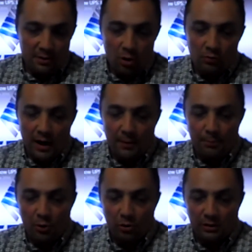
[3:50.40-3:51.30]
Single
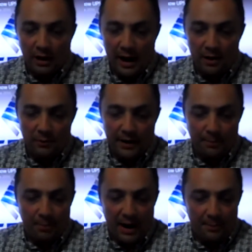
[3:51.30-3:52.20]
RAM broad
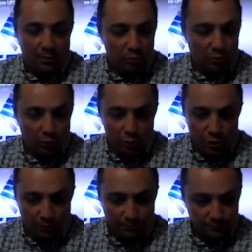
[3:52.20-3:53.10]
hardware pipe
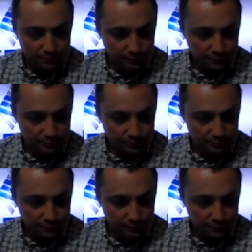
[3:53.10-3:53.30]
solution.